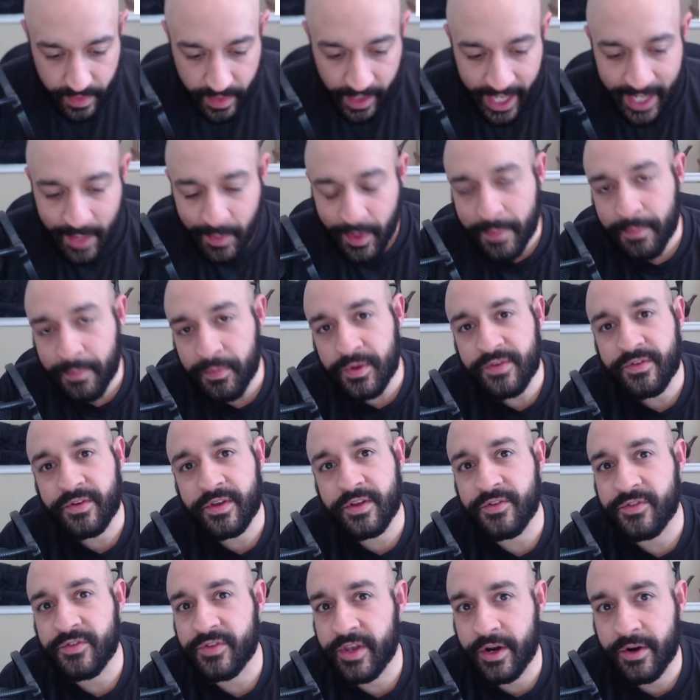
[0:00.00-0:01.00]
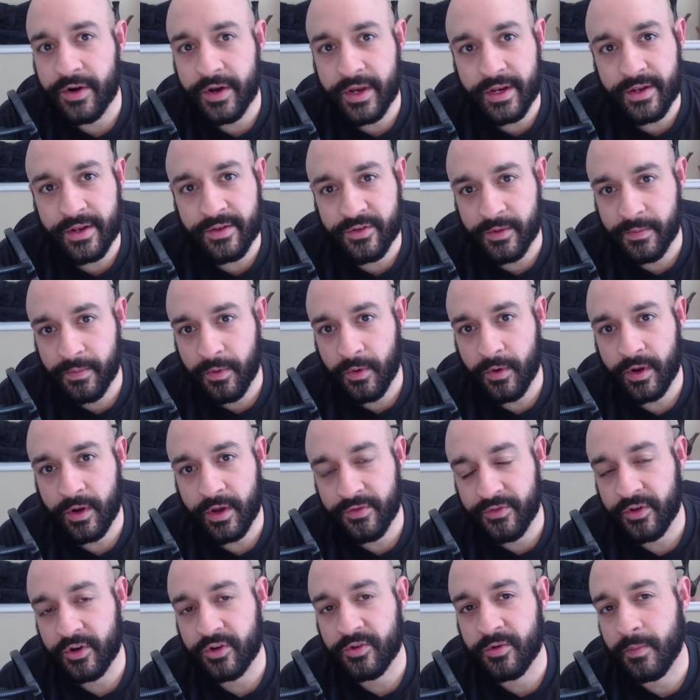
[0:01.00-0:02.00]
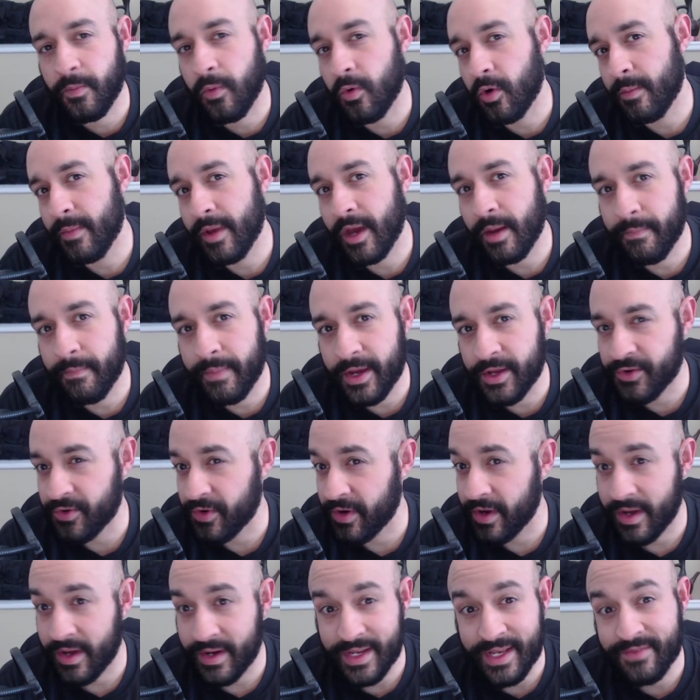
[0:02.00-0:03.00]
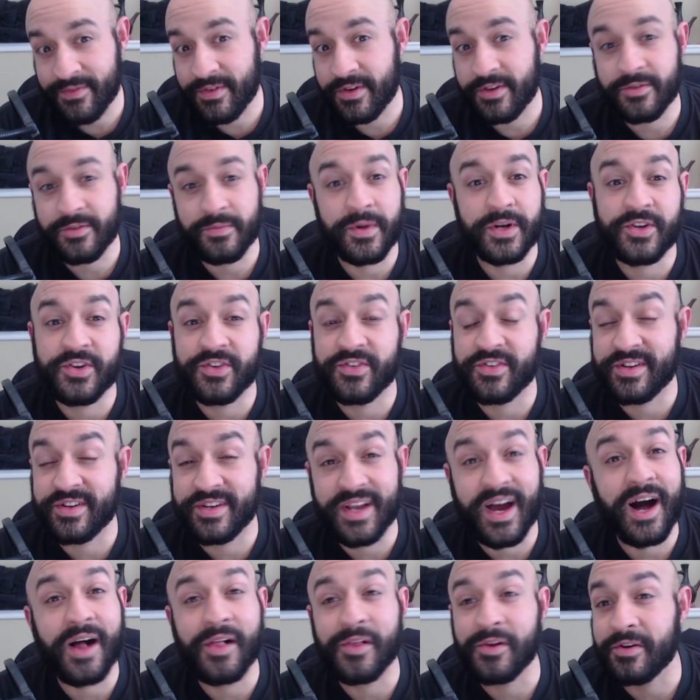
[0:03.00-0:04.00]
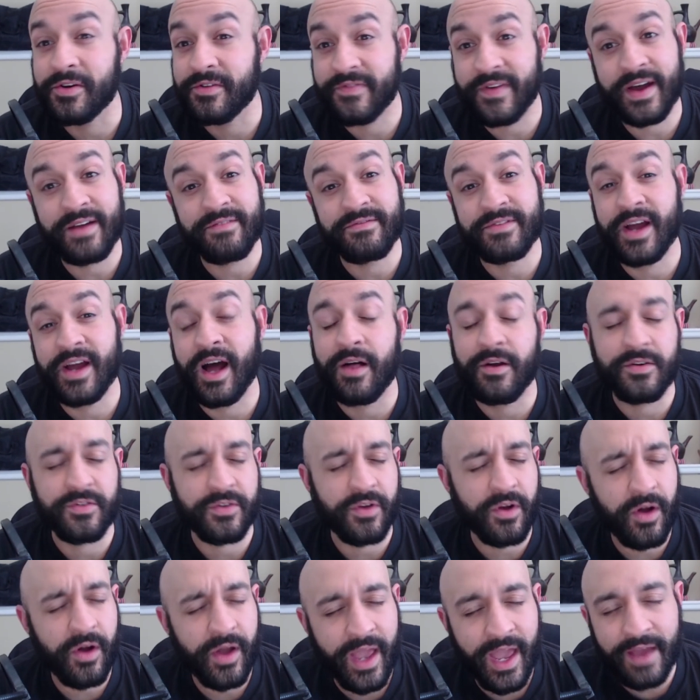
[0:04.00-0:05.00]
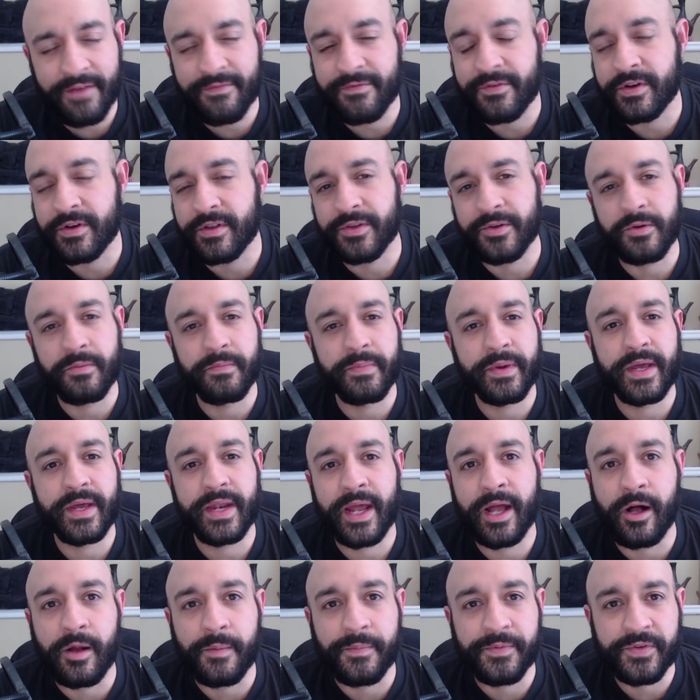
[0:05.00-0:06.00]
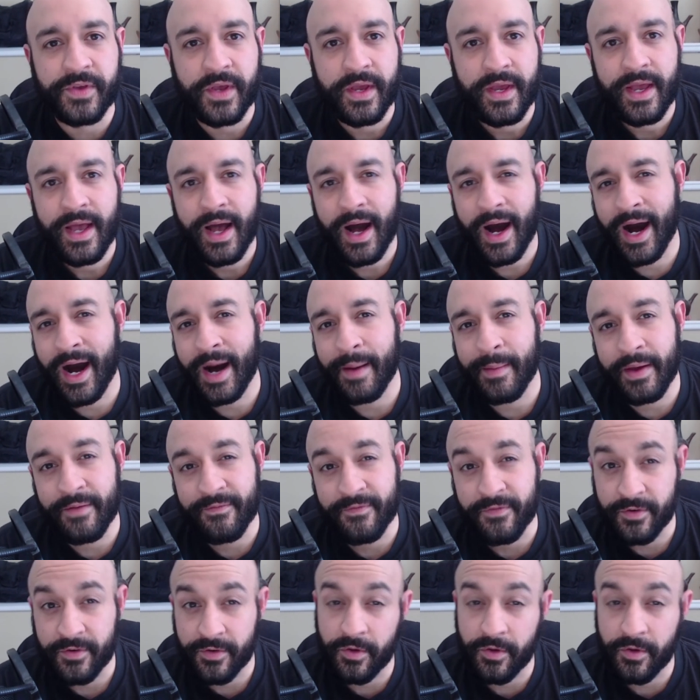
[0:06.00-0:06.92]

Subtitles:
anyway, please consider supporting me on Patreon, even as much as $1, $5, every little bit helps. And for